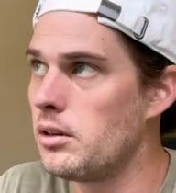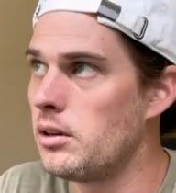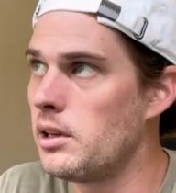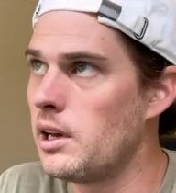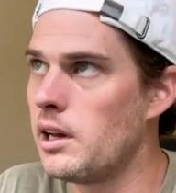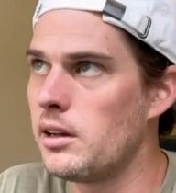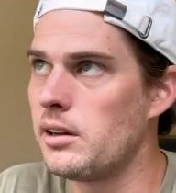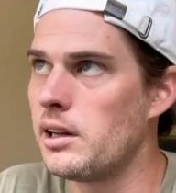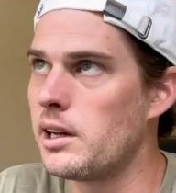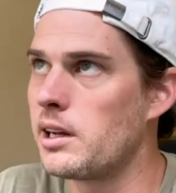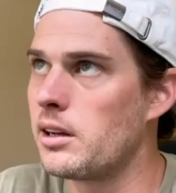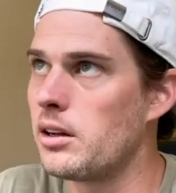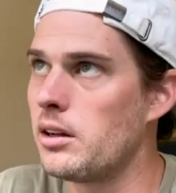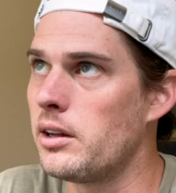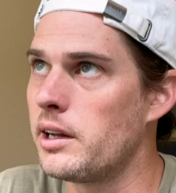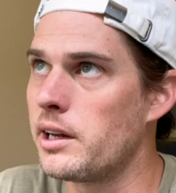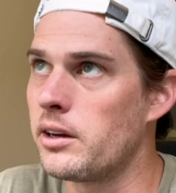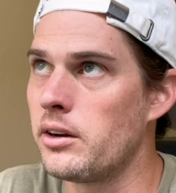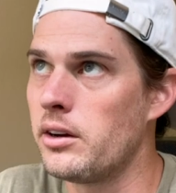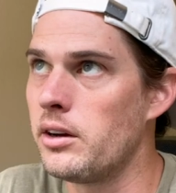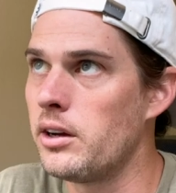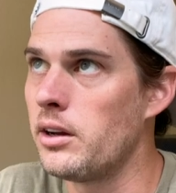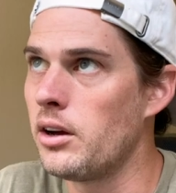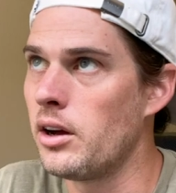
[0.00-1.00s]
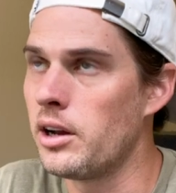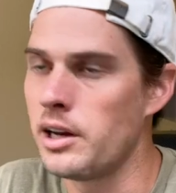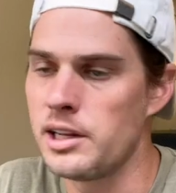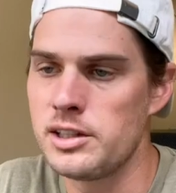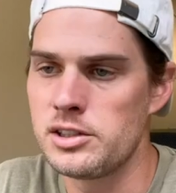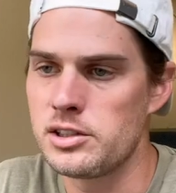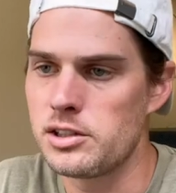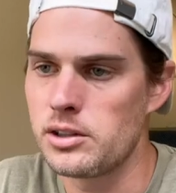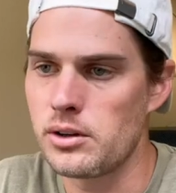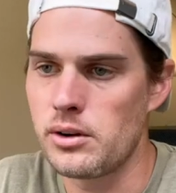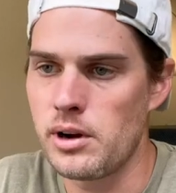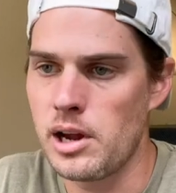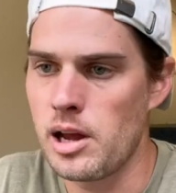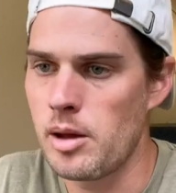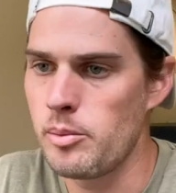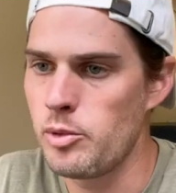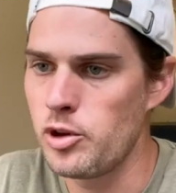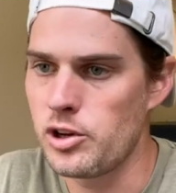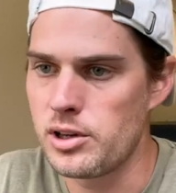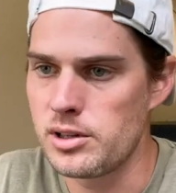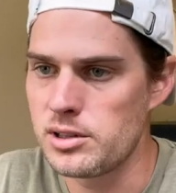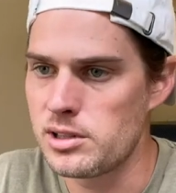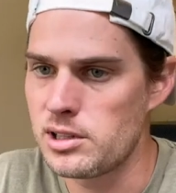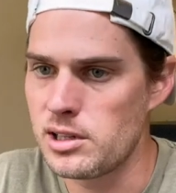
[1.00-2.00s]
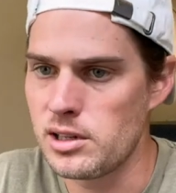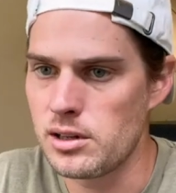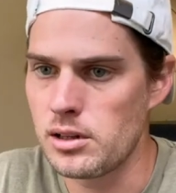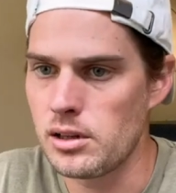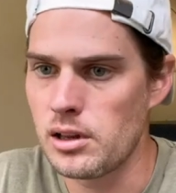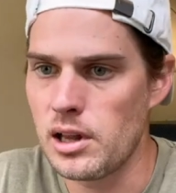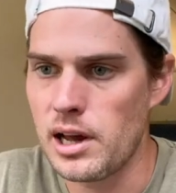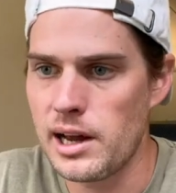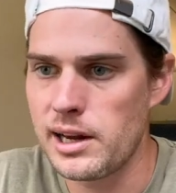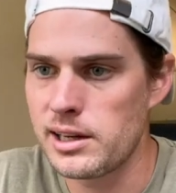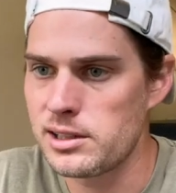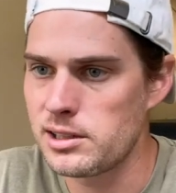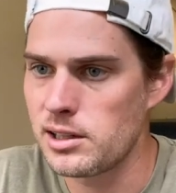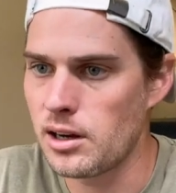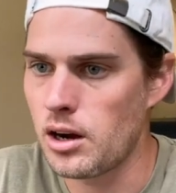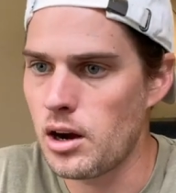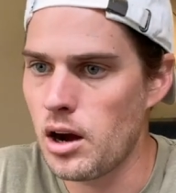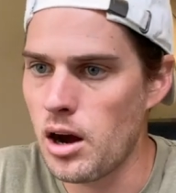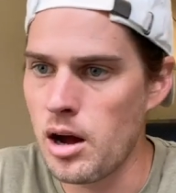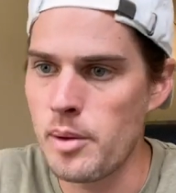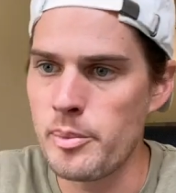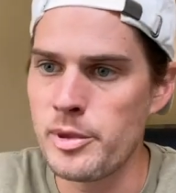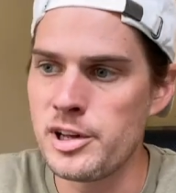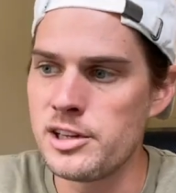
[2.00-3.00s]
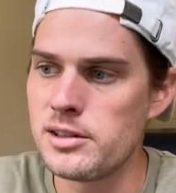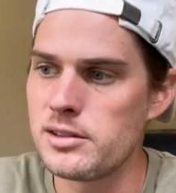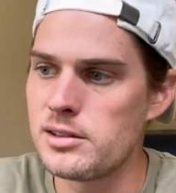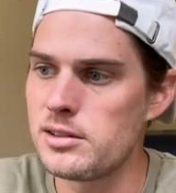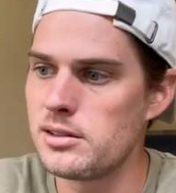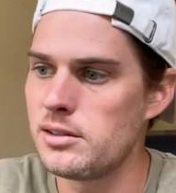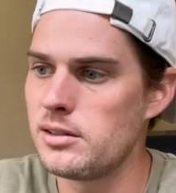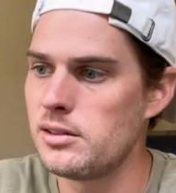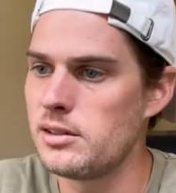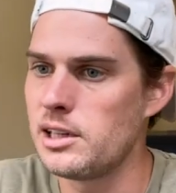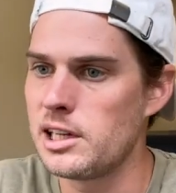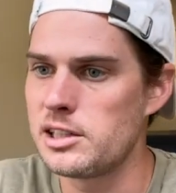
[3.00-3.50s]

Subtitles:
Like on Instagram, you can see the likes and comments.